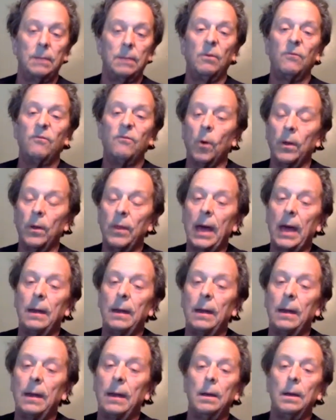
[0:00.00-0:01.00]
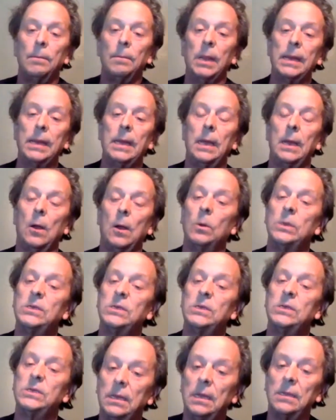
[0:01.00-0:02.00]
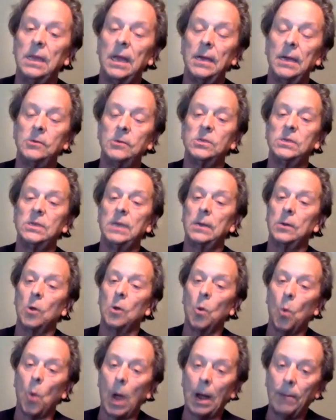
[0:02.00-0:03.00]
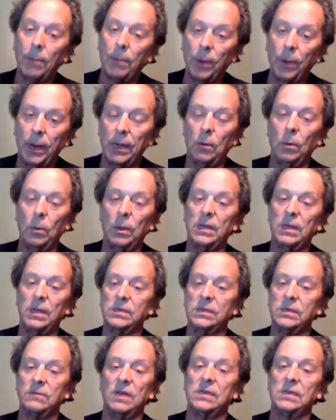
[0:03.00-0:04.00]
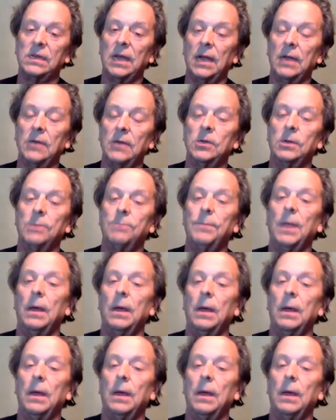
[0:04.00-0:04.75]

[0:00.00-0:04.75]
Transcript: And before that, Blakey had always said that the agency had cooperated with his investigation.